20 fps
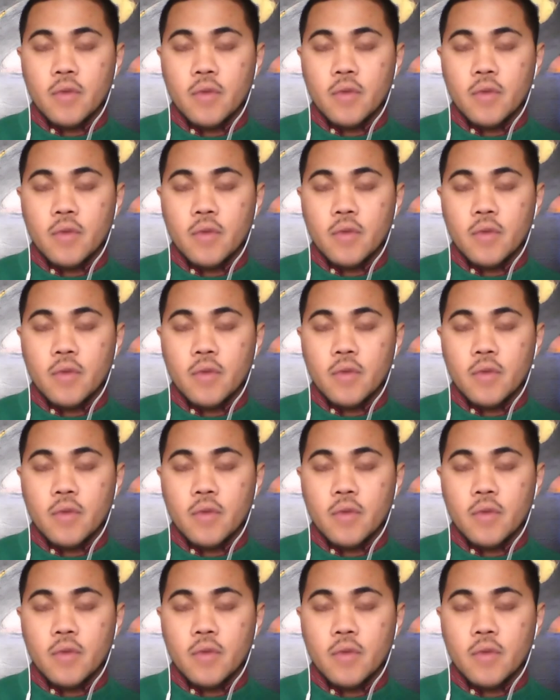So
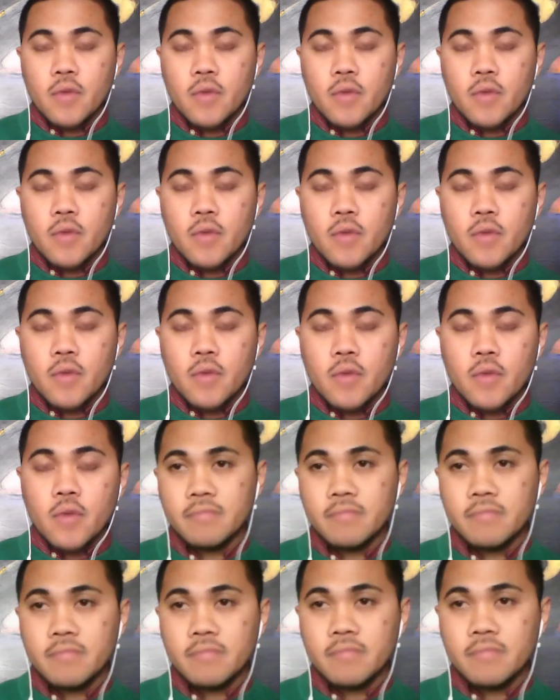if Airbnb is
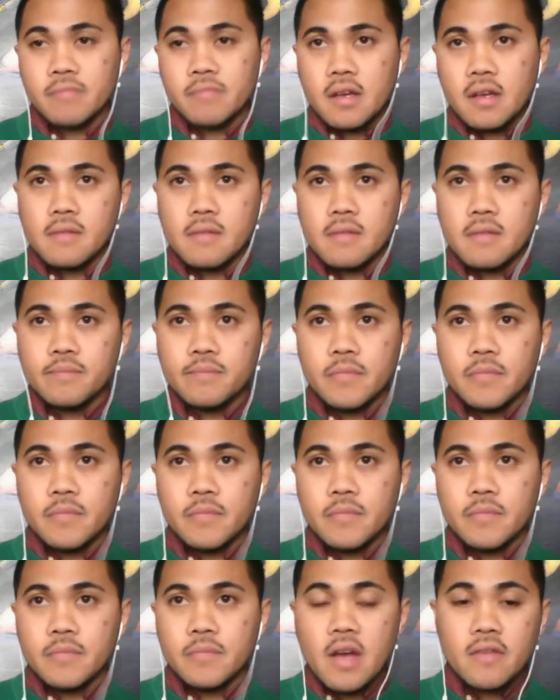
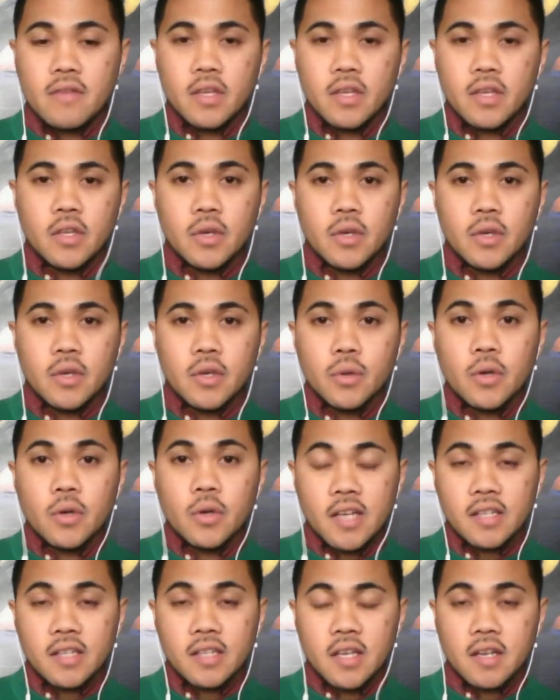having you
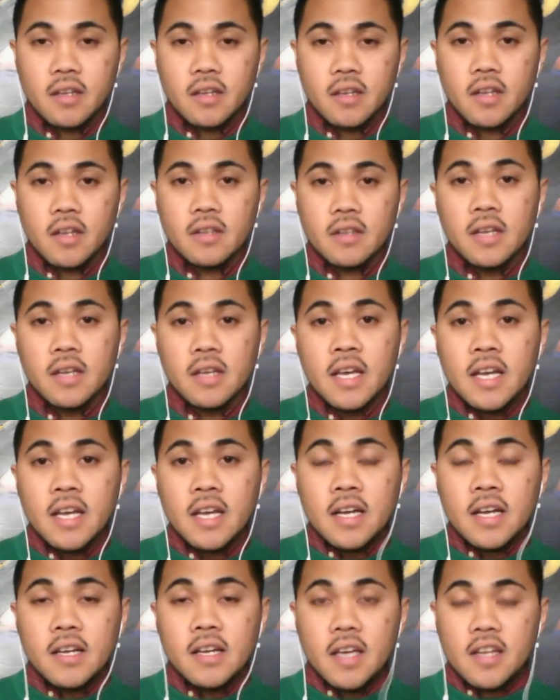collect it and
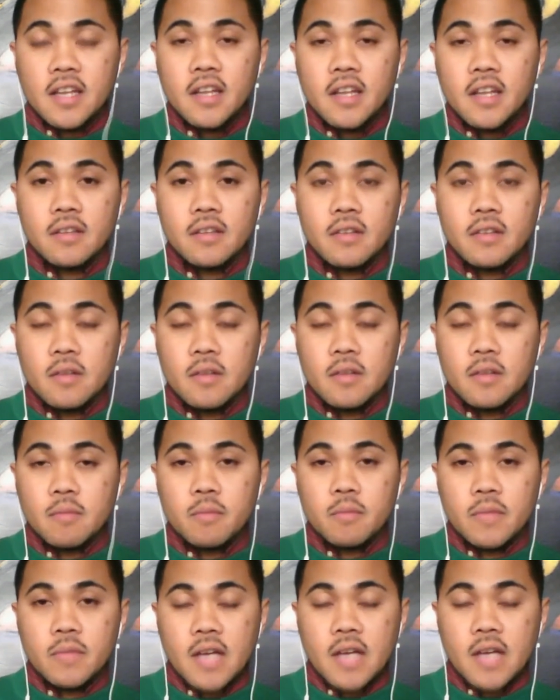then
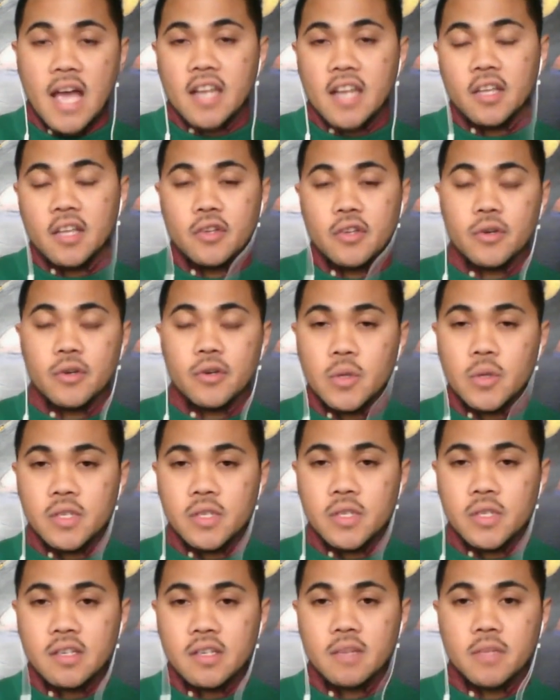adding in your
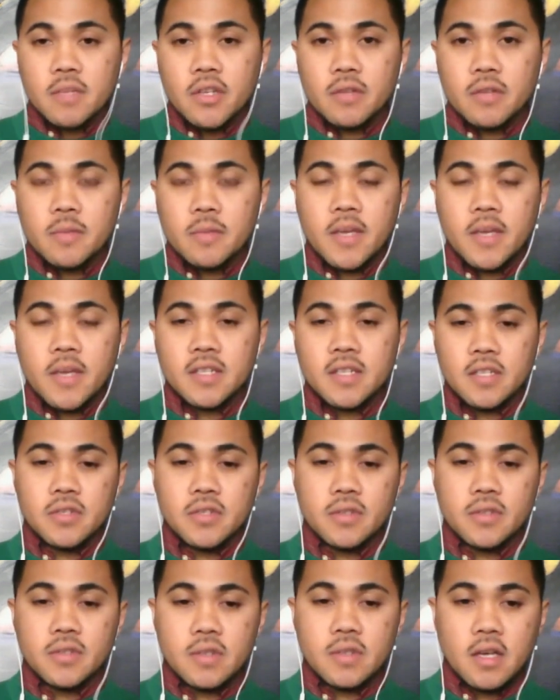gross income, then you have to pay
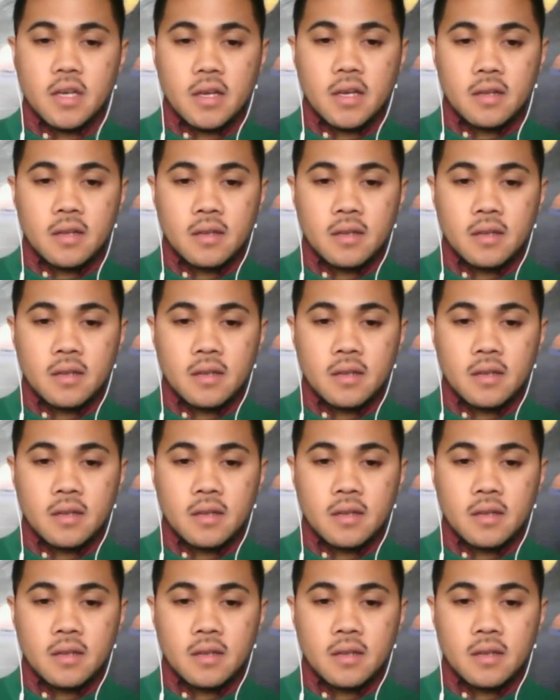attention to that.